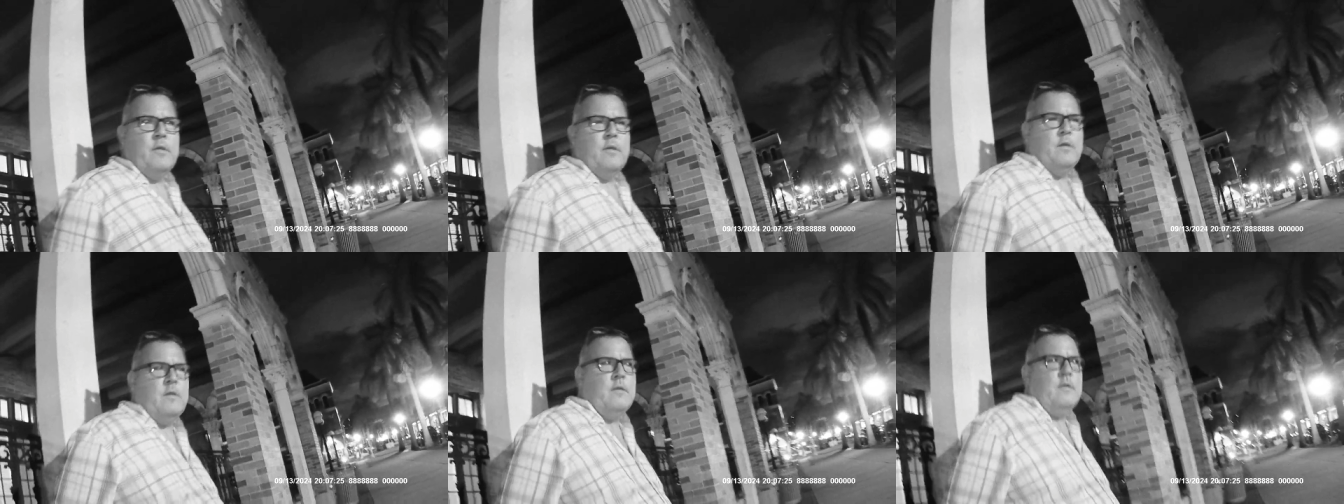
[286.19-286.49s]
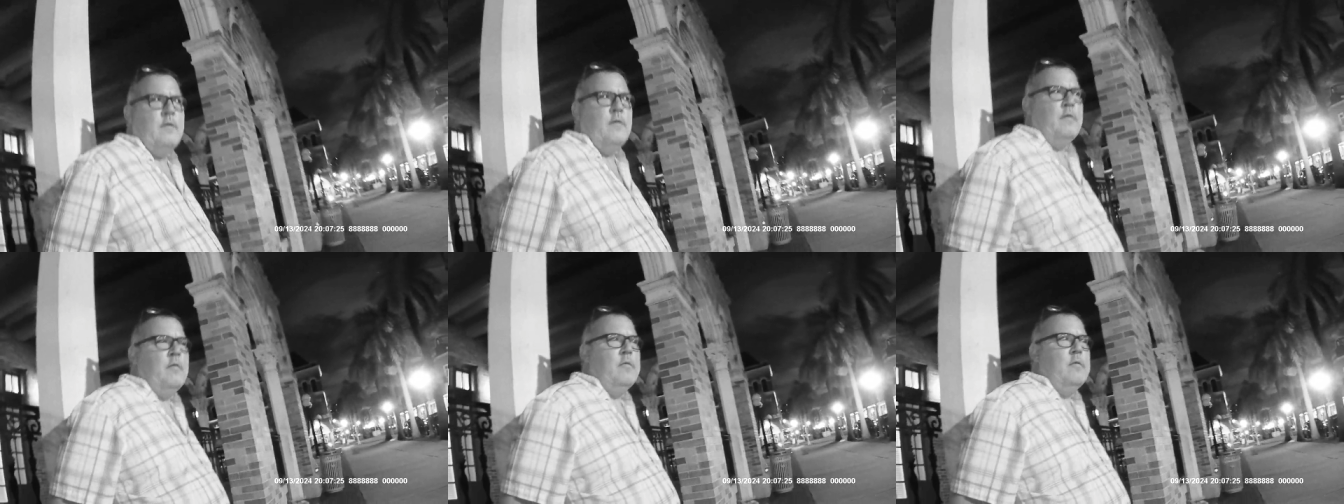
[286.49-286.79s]

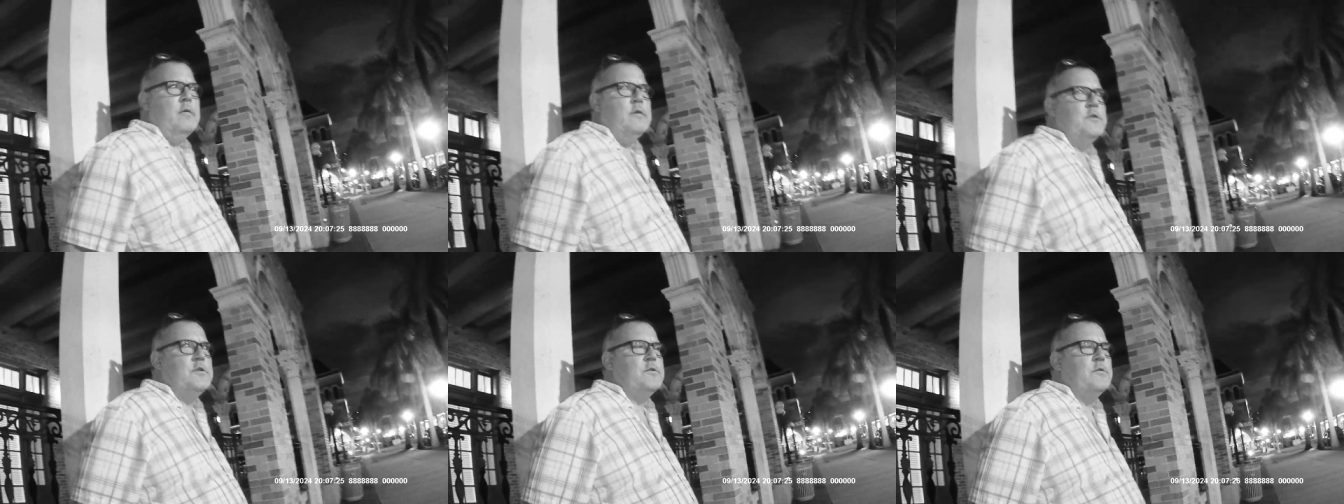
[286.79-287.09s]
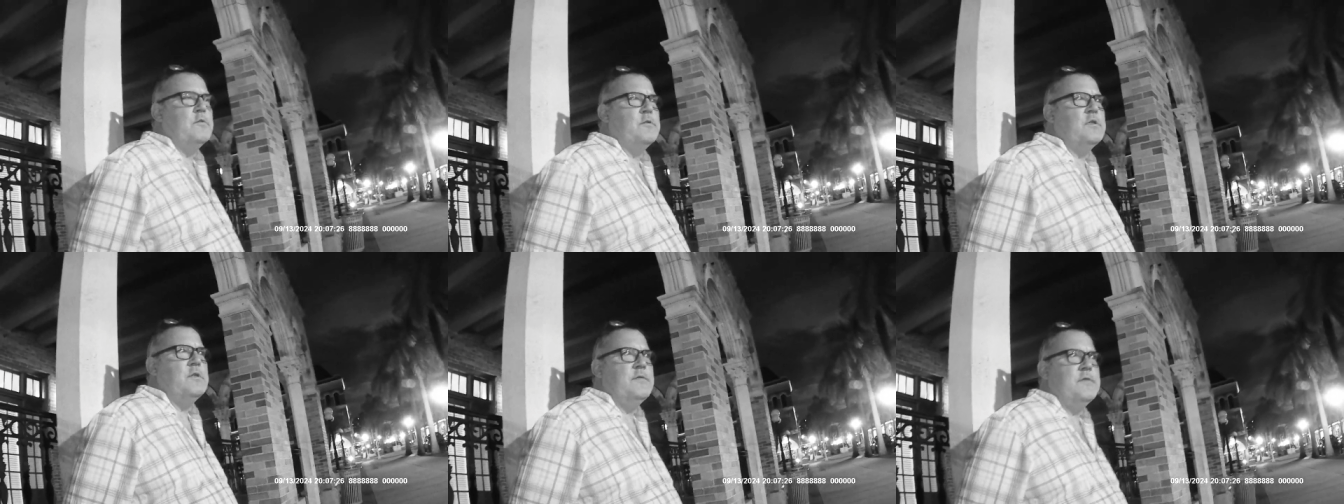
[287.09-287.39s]
The
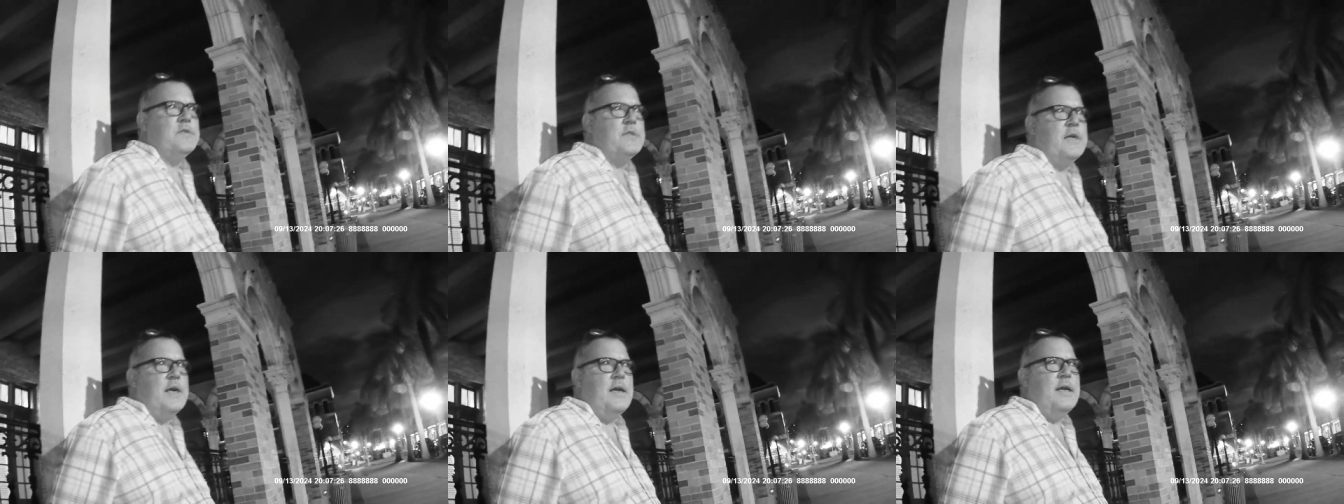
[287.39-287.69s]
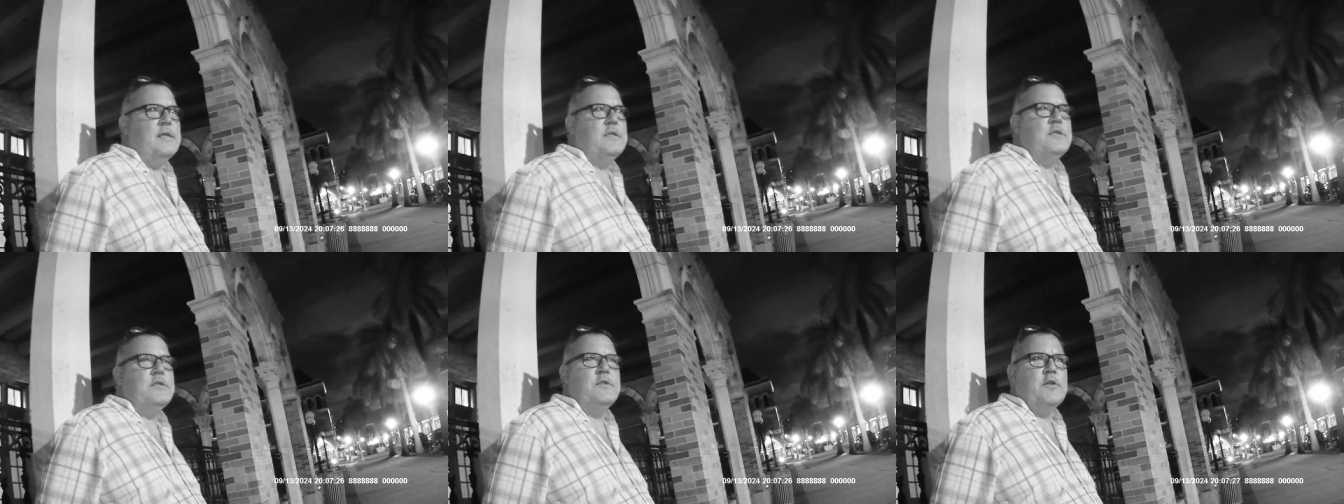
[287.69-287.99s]
source of
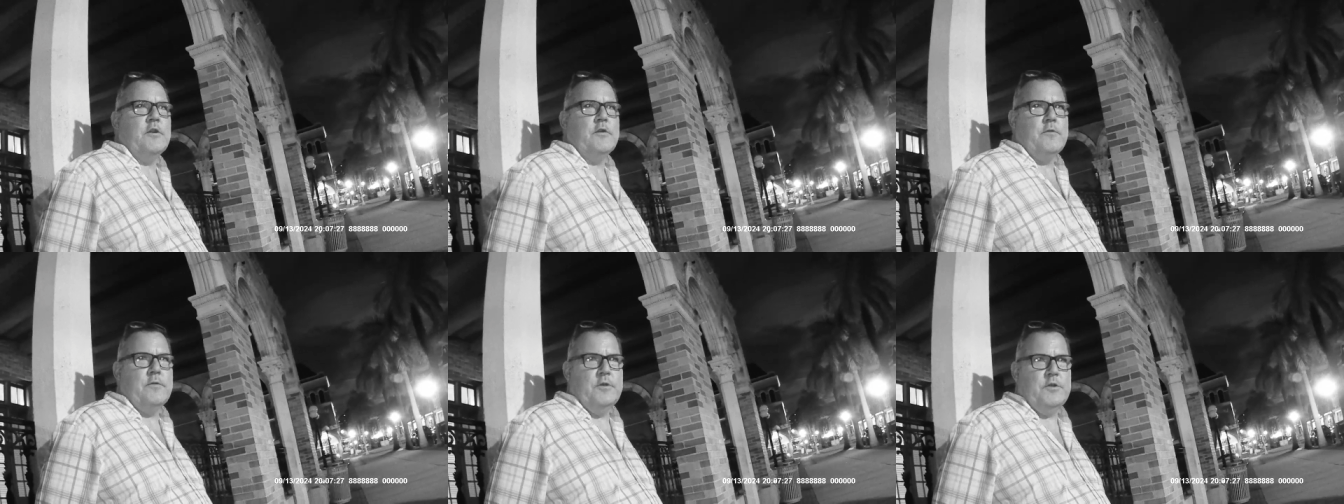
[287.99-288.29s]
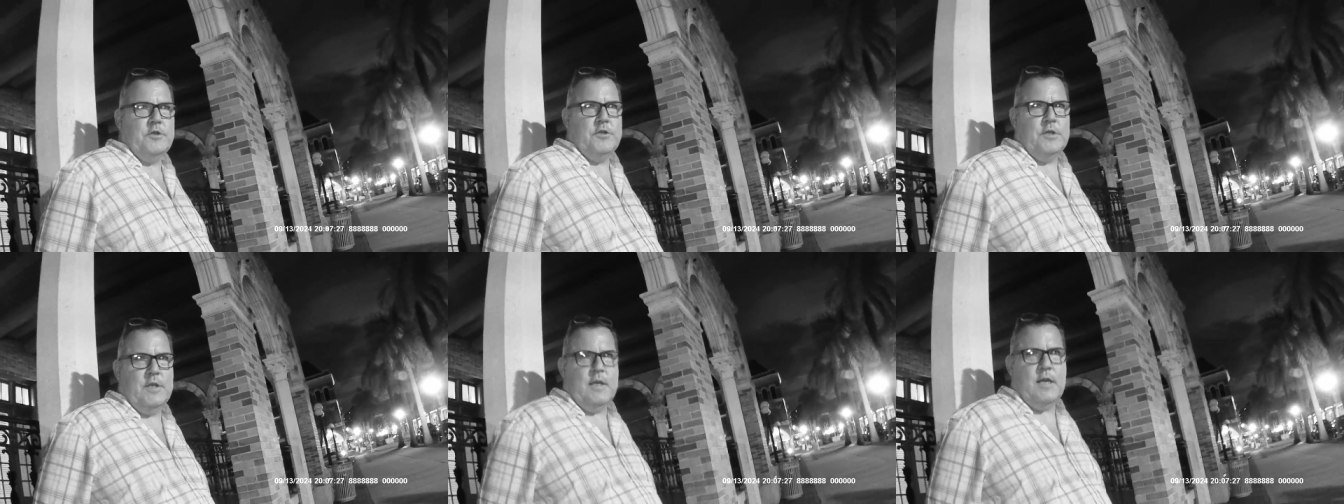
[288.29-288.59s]
science is the
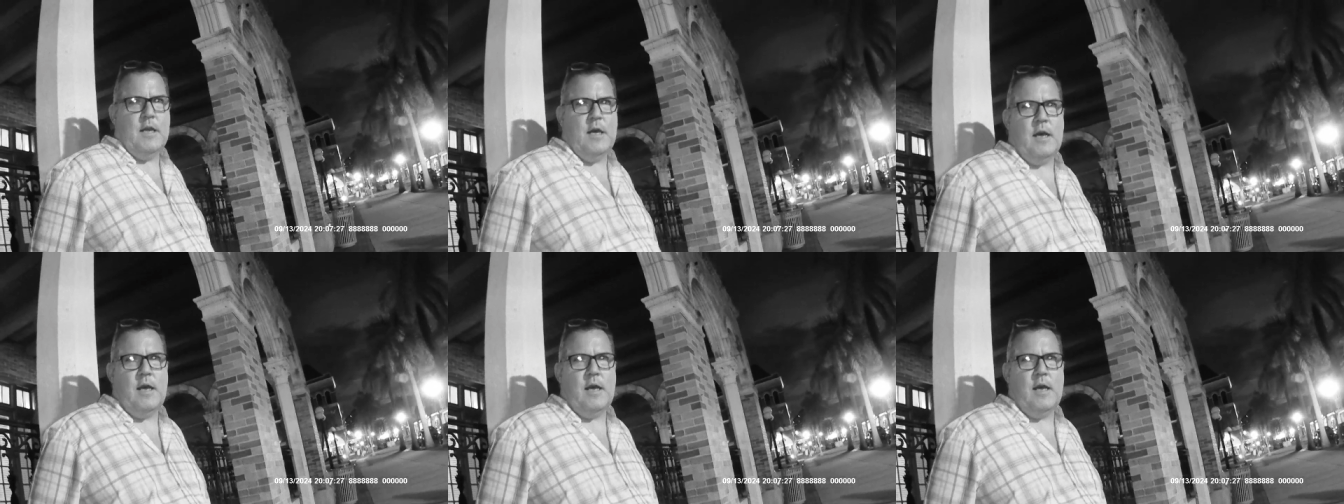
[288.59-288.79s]
Christian God.